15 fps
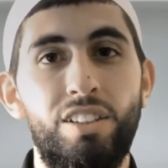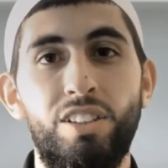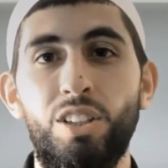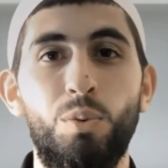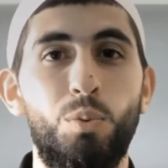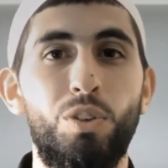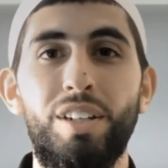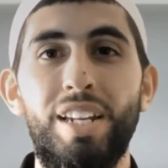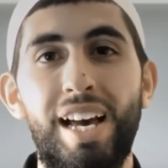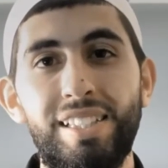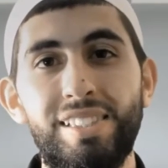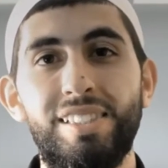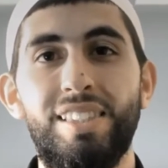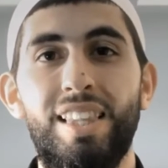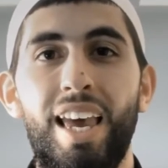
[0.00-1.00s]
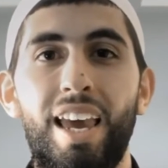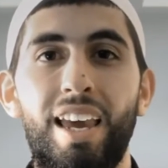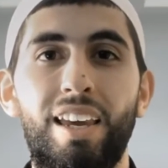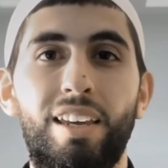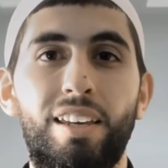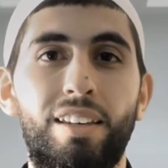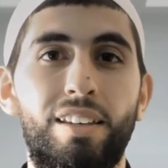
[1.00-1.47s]
she would not
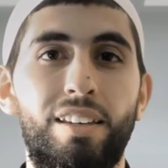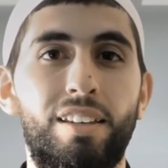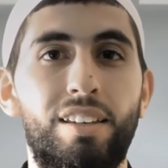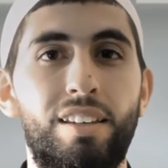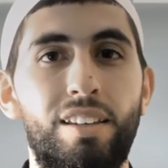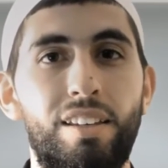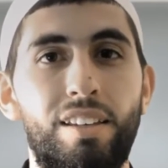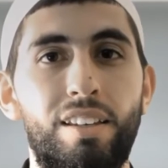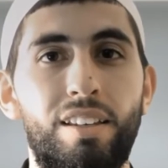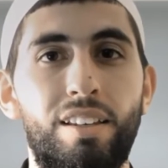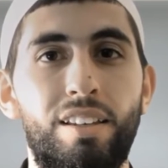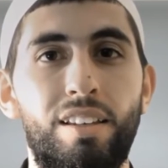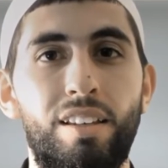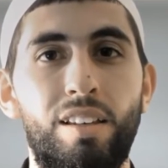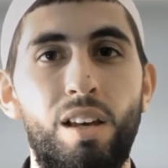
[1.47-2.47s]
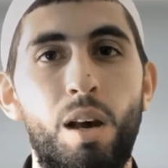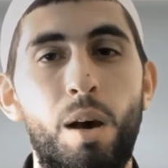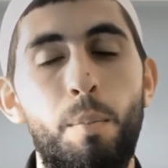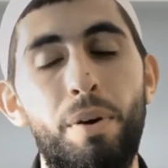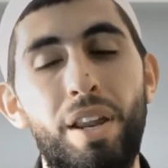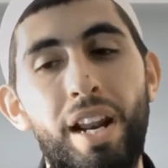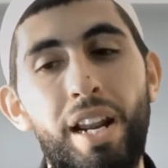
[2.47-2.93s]
stay. But